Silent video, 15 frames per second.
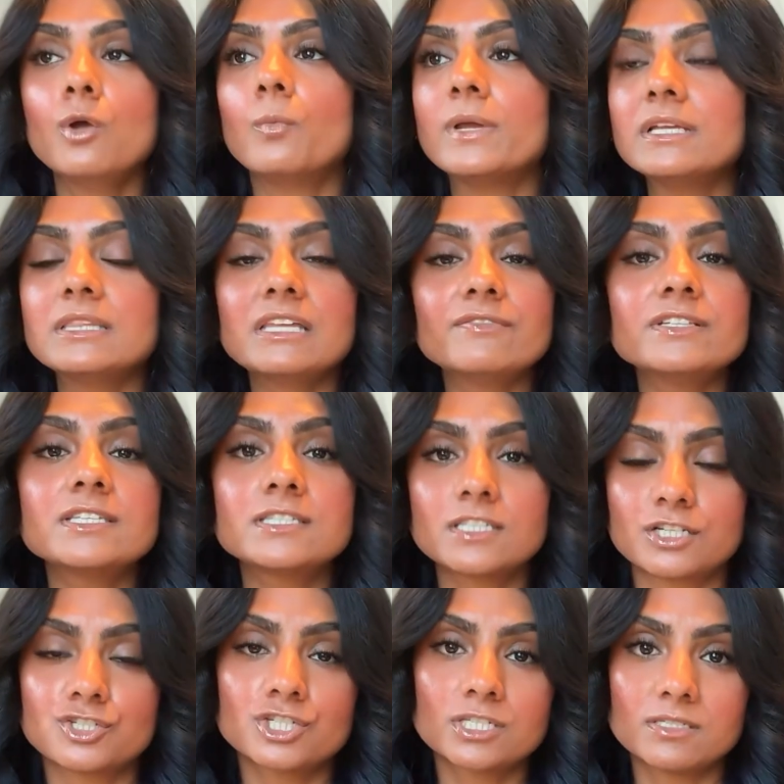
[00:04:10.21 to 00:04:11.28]
We live in
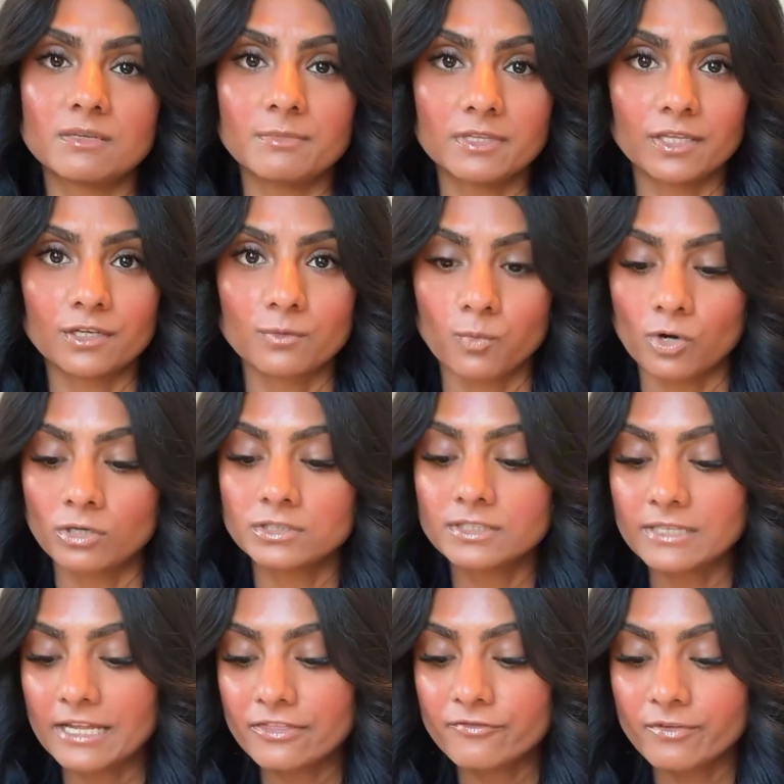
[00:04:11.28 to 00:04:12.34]
such a stimulated world.
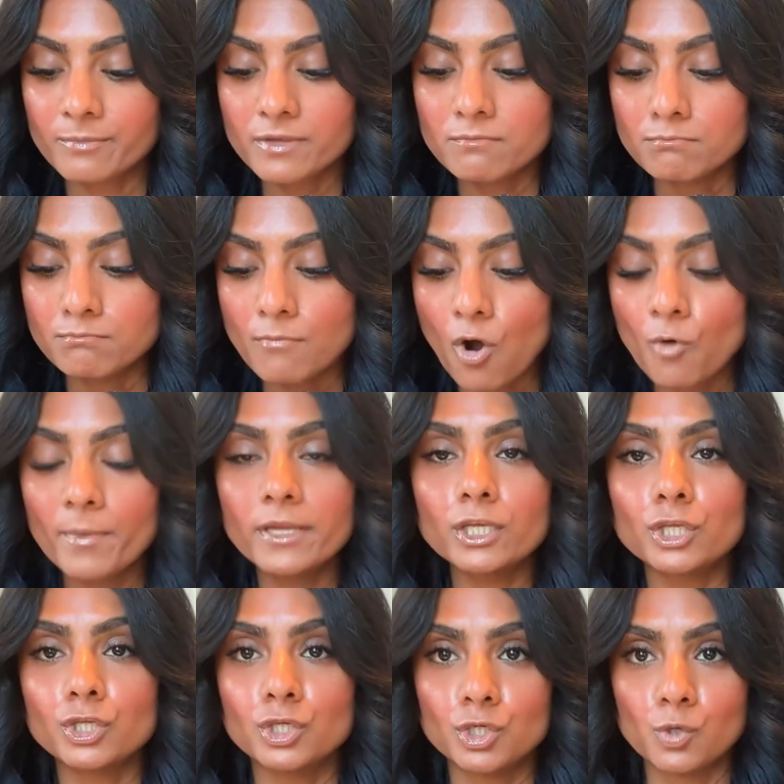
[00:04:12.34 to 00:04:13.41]
Like from the
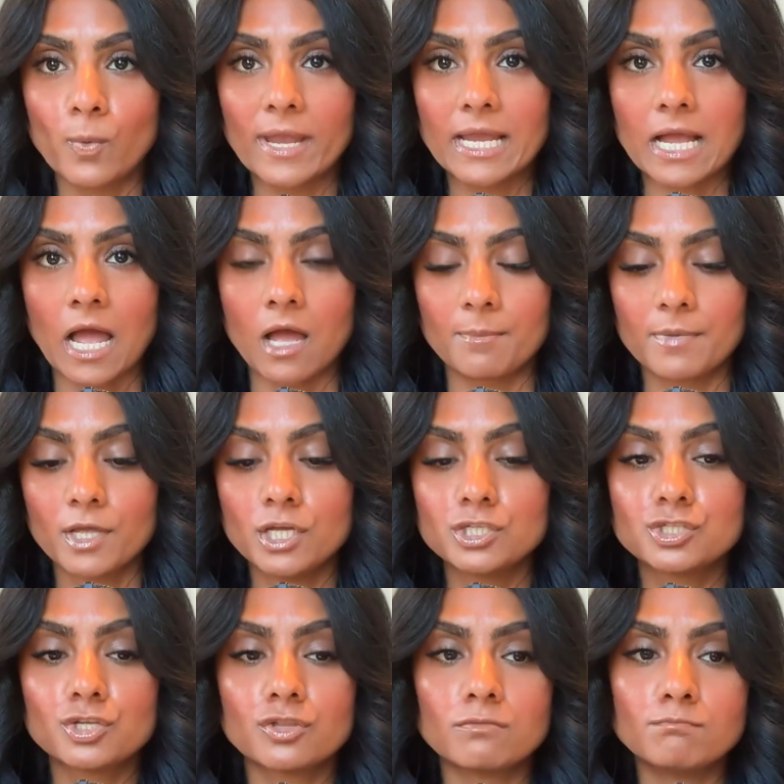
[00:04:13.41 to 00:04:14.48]
moment you wake up
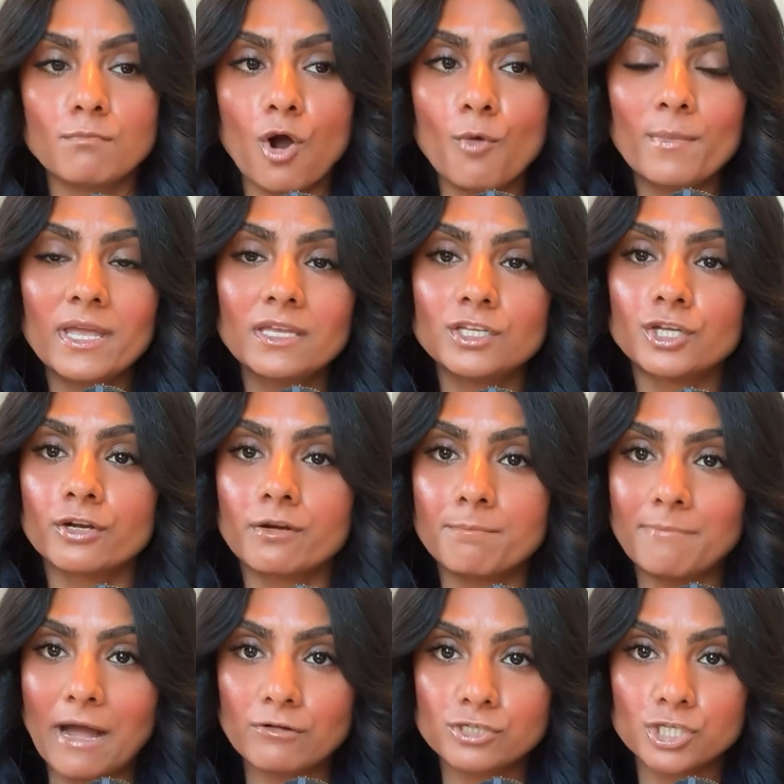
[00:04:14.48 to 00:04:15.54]
to the moment you're
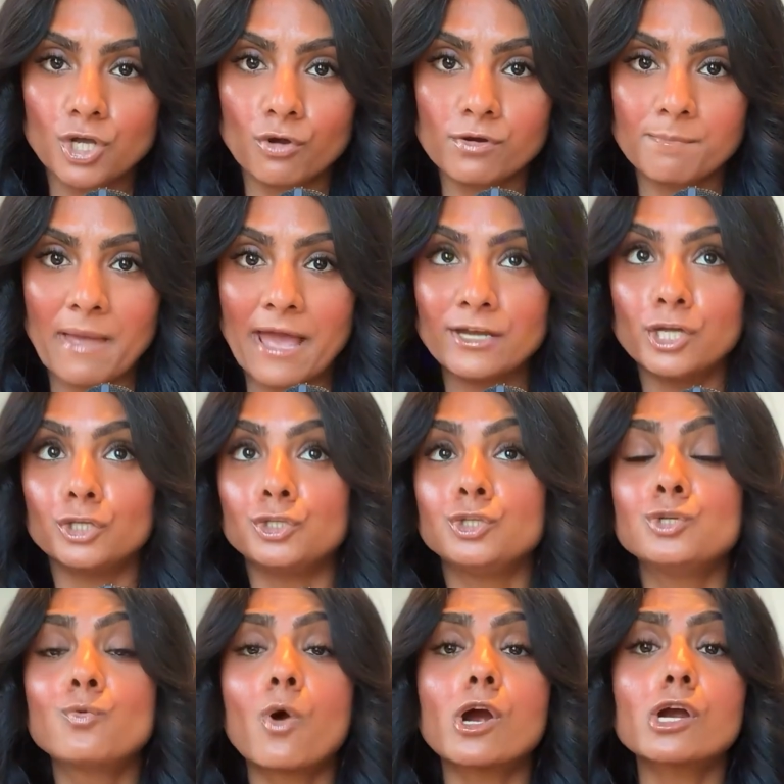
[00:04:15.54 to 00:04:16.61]
about to go to bed,
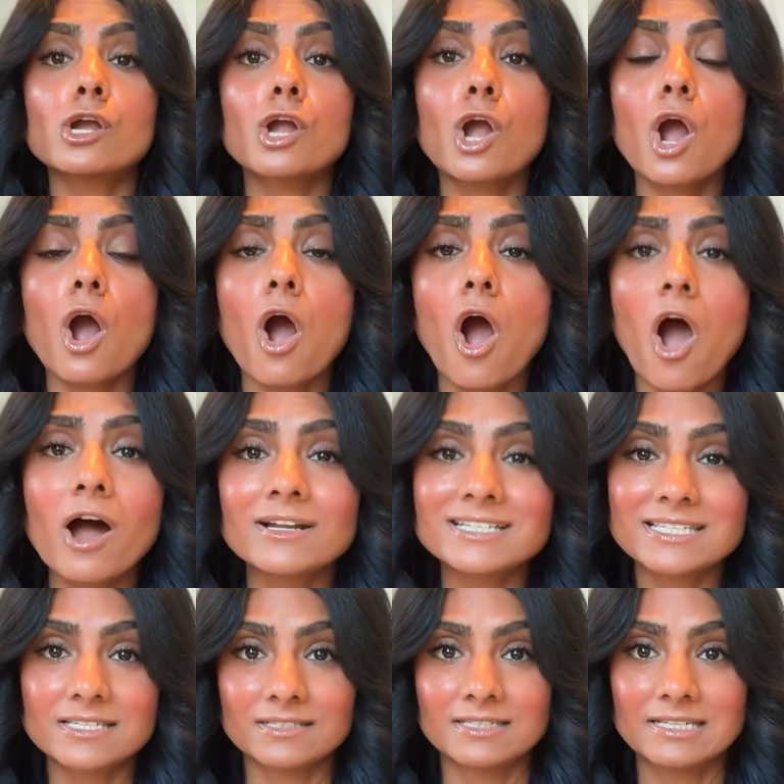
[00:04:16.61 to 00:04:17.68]
you are
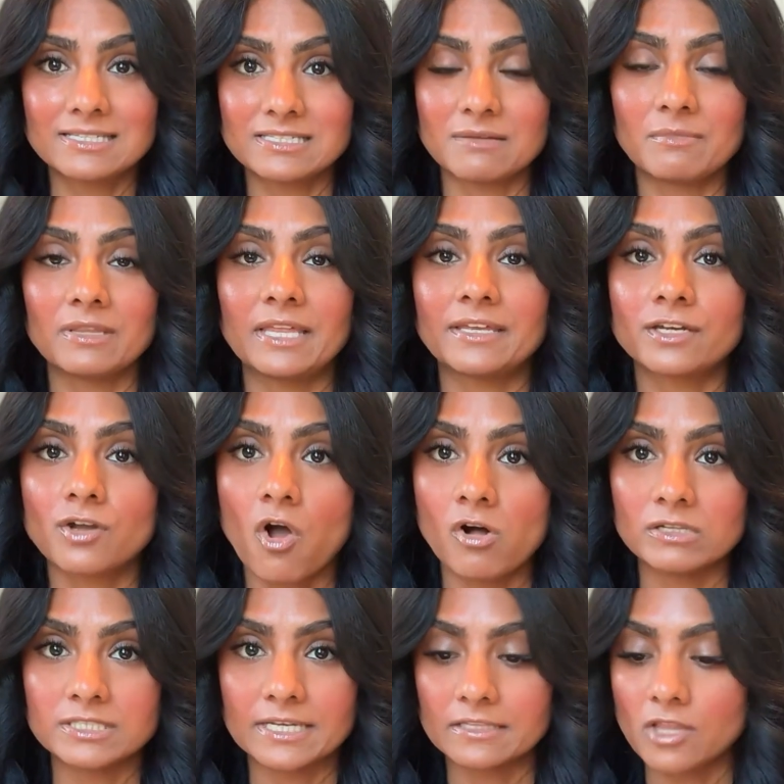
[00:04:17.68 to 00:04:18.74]
constantly stimulated
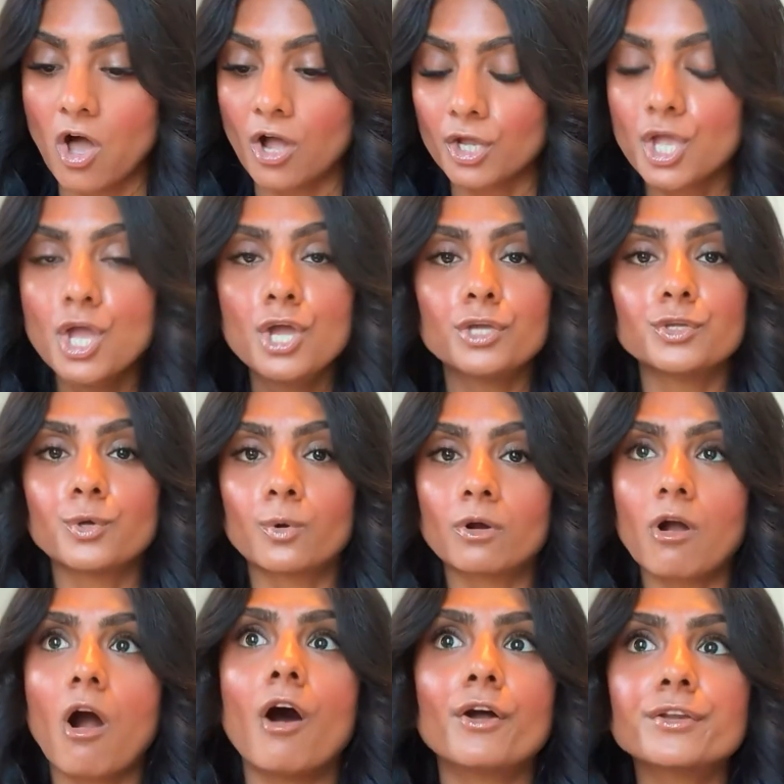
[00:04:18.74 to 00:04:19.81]
all day long.
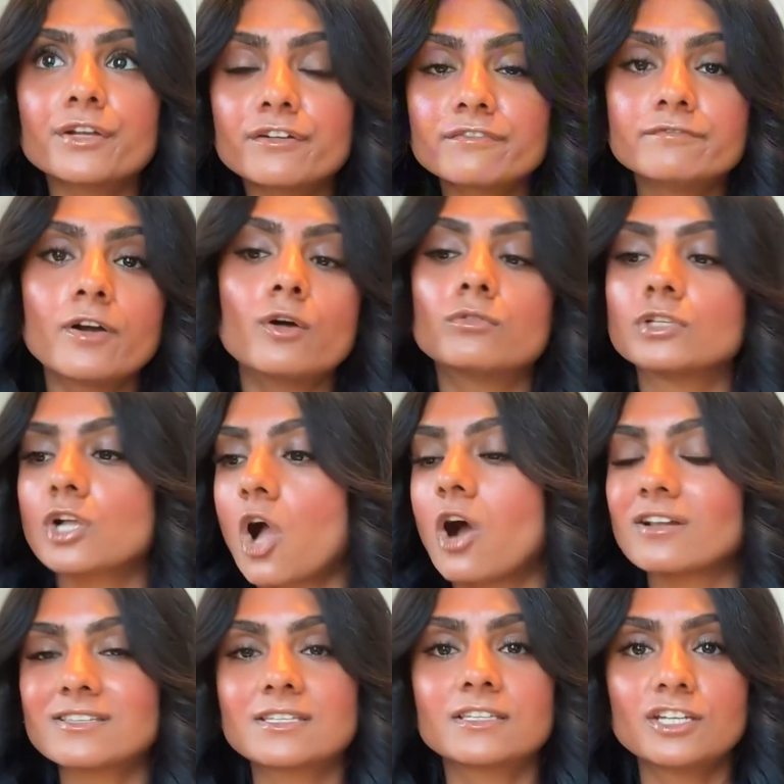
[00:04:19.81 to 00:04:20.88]
You're on your phone
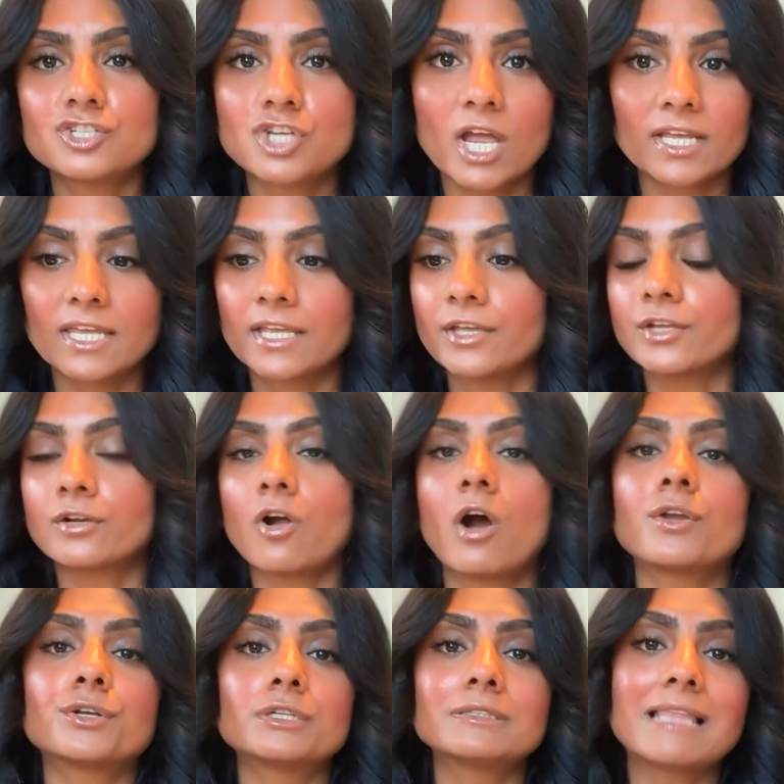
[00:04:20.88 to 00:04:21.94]
constantly checking it. You're
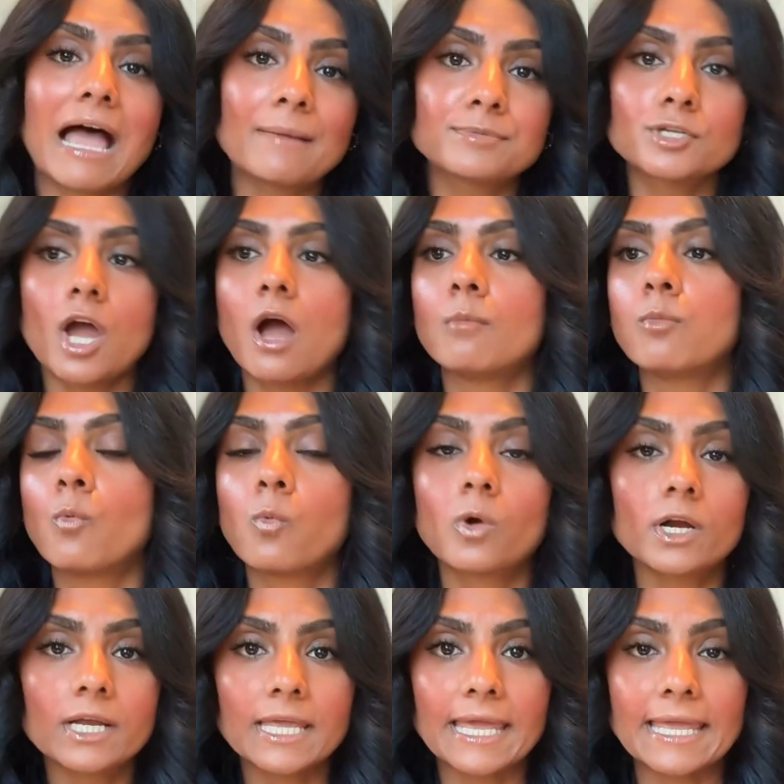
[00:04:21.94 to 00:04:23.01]
on your laptop
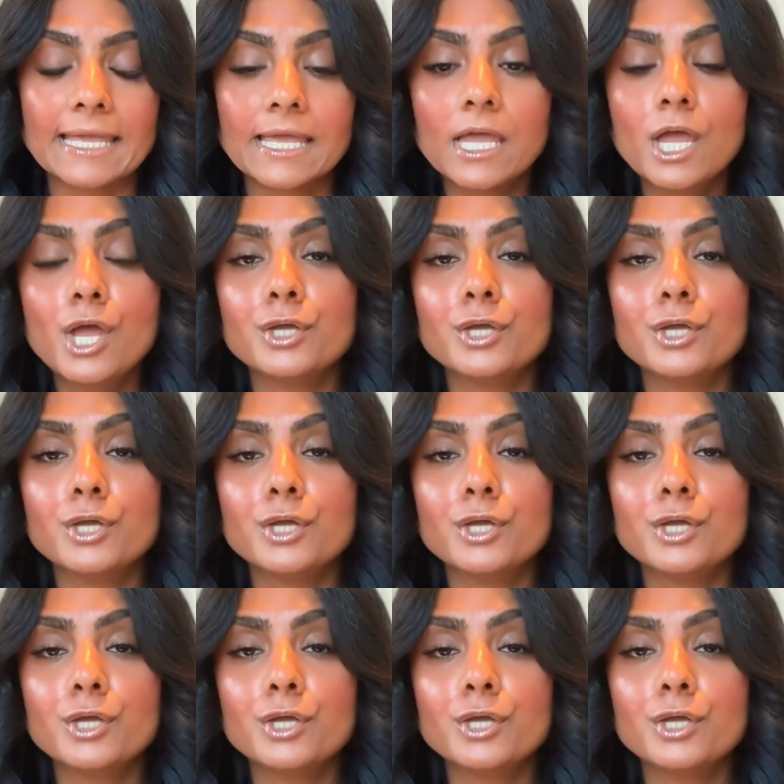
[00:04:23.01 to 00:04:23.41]
working.